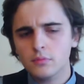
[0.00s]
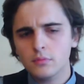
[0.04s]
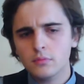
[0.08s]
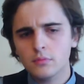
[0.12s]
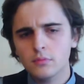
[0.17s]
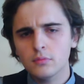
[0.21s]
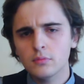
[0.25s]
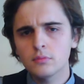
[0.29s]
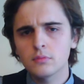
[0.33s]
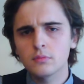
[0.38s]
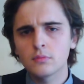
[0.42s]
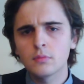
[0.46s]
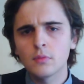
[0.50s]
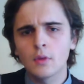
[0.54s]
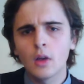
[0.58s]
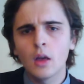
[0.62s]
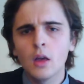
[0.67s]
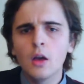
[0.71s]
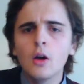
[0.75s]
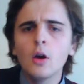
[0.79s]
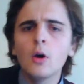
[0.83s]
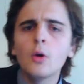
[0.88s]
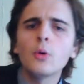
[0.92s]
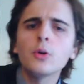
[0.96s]
Well,
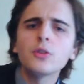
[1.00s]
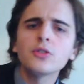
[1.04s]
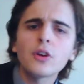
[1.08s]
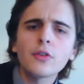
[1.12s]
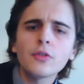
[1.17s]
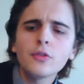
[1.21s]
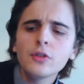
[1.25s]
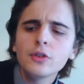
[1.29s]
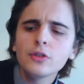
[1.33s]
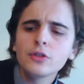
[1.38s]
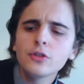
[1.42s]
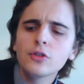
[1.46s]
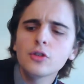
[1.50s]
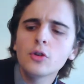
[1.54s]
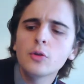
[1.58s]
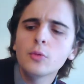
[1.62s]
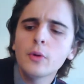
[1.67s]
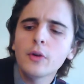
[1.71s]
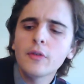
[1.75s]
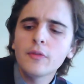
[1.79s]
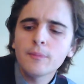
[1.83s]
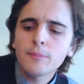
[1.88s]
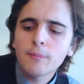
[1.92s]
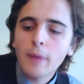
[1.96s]
it's everything to do
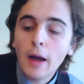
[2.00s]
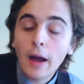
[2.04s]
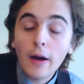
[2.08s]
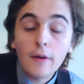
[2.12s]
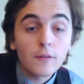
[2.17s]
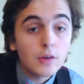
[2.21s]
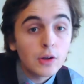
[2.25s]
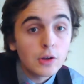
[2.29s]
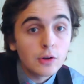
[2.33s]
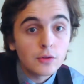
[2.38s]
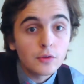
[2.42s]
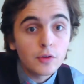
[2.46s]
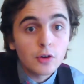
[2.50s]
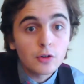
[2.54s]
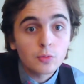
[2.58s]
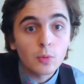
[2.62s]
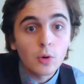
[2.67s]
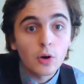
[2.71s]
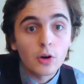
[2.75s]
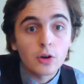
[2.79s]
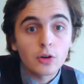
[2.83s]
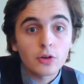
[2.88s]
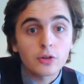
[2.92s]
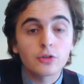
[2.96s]
with how the universe
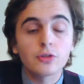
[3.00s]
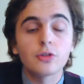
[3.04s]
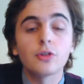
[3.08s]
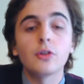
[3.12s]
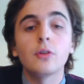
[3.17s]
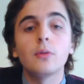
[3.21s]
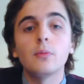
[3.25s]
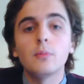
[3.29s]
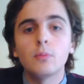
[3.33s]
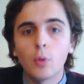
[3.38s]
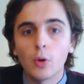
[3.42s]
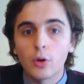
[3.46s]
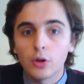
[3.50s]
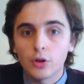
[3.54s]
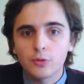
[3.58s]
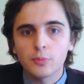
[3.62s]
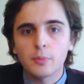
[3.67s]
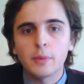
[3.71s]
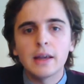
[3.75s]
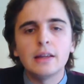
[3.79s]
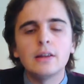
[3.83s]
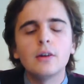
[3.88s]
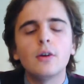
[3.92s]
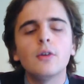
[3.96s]
works and what it's
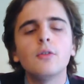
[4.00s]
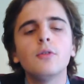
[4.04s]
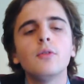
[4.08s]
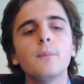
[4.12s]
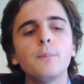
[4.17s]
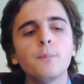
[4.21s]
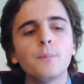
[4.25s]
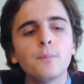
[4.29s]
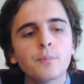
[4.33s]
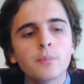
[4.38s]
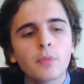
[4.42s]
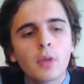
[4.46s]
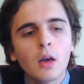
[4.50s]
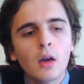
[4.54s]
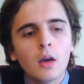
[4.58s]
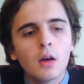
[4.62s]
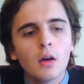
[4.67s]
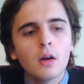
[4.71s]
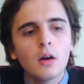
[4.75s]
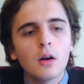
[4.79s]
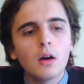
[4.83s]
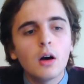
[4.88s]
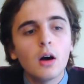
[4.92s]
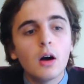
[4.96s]
made of.
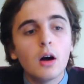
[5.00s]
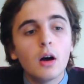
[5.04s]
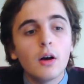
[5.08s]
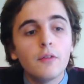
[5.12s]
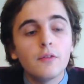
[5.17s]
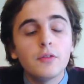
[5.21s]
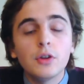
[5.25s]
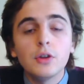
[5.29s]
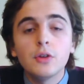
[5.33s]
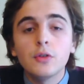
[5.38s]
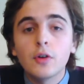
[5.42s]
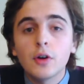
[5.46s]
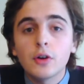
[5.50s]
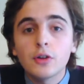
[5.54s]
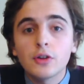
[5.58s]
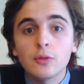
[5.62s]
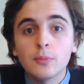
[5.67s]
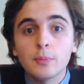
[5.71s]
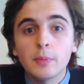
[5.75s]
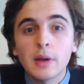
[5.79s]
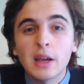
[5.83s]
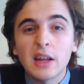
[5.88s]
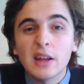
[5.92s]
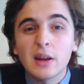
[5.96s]
The universe is
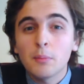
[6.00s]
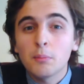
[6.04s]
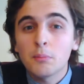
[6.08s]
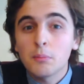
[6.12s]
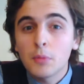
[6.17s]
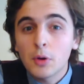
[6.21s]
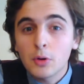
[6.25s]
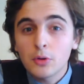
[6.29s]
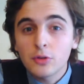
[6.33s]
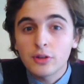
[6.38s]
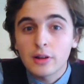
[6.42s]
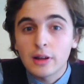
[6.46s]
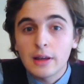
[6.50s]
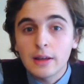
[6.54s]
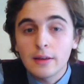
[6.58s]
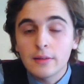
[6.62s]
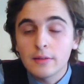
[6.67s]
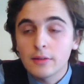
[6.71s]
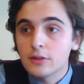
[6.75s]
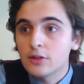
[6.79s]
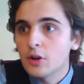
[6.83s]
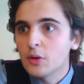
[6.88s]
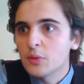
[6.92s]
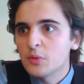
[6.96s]
made up mostly,
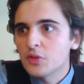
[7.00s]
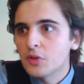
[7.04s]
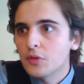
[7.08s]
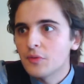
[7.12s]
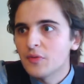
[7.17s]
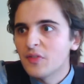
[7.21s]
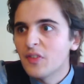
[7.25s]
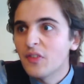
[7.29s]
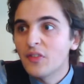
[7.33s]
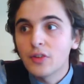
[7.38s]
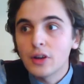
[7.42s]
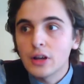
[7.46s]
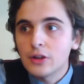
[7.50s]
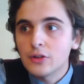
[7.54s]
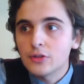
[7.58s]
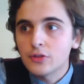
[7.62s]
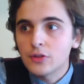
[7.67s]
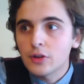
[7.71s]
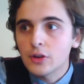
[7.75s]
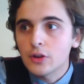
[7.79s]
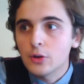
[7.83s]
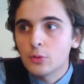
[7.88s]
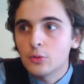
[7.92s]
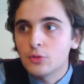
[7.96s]
in terms of the things that
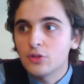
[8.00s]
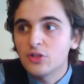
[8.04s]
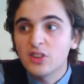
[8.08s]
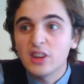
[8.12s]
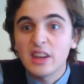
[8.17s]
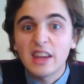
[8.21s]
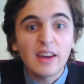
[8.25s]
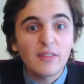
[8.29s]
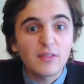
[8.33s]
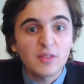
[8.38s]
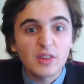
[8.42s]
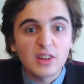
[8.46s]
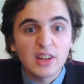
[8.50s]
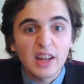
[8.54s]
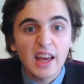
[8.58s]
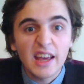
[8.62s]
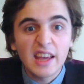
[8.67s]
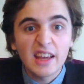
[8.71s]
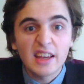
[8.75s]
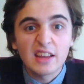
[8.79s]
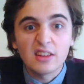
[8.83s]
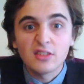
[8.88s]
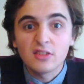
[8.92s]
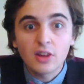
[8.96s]
you see every
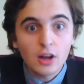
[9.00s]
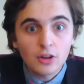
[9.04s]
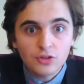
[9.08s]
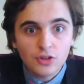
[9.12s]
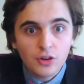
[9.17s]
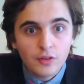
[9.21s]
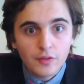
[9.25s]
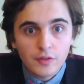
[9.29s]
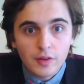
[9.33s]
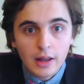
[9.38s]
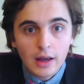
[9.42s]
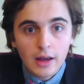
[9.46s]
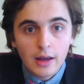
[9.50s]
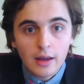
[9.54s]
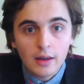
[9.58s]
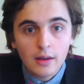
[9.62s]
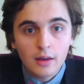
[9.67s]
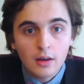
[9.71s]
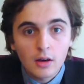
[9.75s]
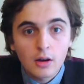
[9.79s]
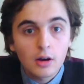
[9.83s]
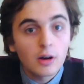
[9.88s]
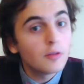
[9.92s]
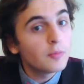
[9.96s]
day and touch every day,
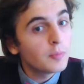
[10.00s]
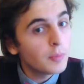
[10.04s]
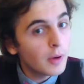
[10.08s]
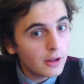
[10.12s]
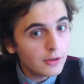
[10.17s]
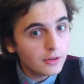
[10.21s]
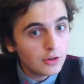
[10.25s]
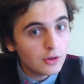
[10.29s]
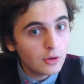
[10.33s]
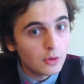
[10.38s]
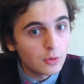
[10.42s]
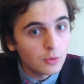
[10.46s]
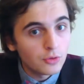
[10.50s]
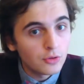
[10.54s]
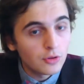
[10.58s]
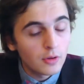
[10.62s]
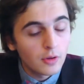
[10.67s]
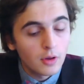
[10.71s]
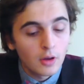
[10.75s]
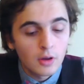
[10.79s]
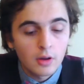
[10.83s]
of particles.